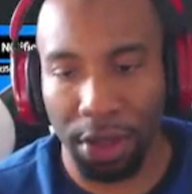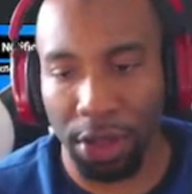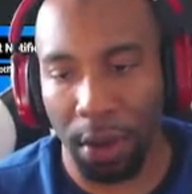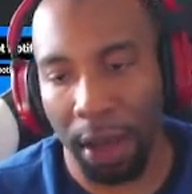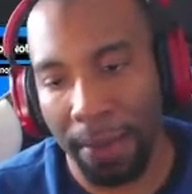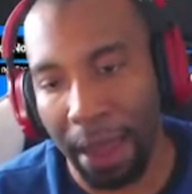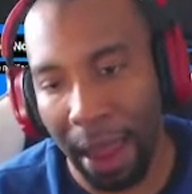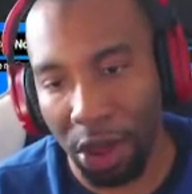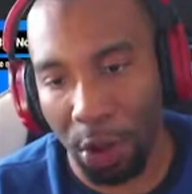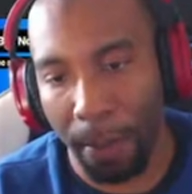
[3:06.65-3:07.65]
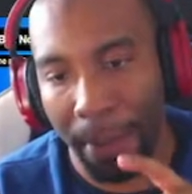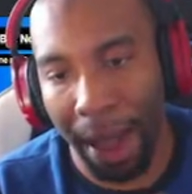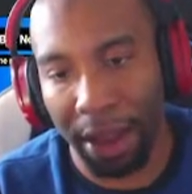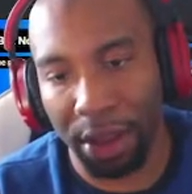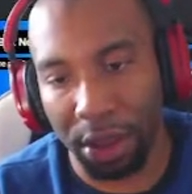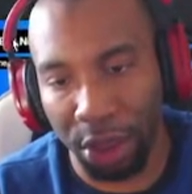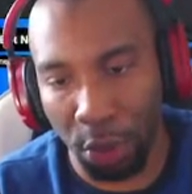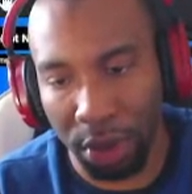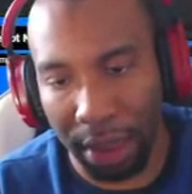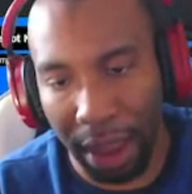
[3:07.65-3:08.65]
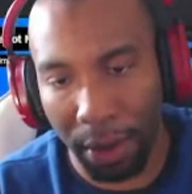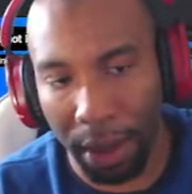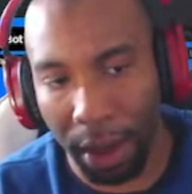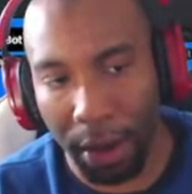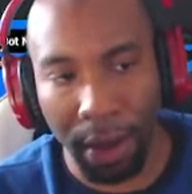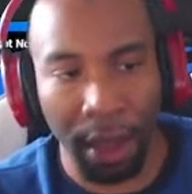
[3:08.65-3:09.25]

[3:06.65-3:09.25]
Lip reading: So I keep the actual bot source down here.